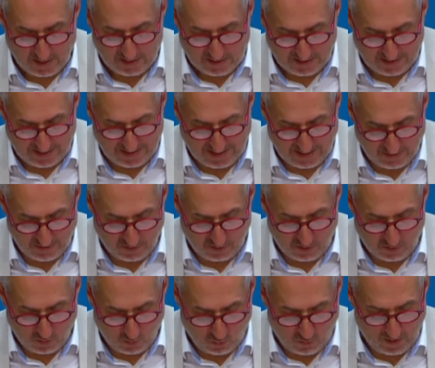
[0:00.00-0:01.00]

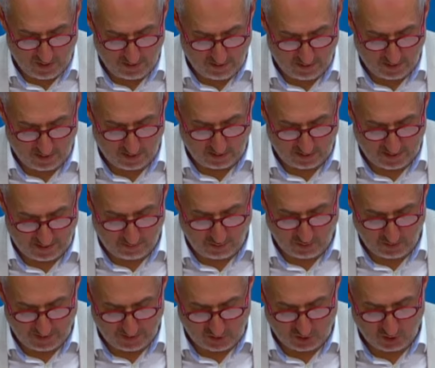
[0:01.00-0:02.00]
together with
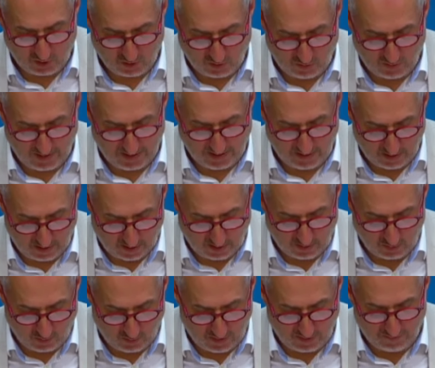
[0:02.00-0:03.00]
WHO and
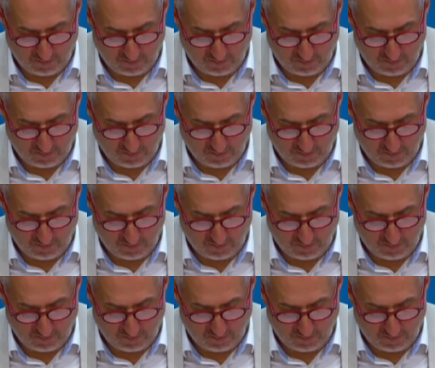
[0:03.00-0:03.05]
UNRWA.